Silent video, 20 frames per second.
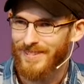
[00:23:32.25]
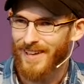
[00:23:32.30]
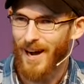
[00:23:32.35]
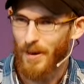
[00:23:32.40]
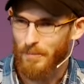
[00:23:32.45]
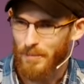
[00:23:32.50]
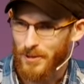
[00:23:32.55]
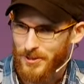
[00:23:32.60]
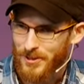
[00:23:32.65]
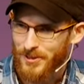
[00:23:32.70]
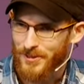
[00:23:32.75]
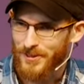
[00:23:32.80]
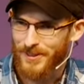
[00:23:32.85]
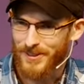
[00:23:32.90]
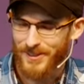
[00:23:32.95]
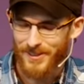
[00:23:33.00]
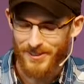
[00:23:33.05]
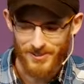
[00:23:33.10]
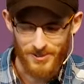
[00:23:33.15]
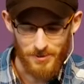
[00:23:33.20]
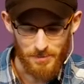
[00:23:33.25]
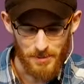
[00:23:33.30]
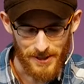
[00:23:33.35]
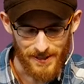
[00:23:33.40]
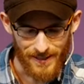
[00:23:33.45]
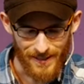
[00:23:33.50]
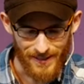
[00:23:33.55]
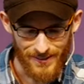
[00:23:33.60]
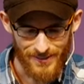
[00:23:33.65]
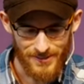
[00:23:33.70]
opportunities
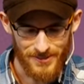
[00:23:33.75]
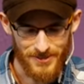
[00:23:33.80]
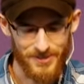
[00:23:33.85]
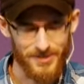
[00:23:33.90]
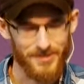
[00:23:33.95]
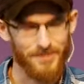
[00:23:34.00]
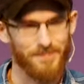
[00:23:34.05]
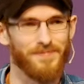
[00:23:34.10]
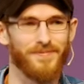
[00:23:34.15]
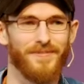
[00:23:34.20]
because,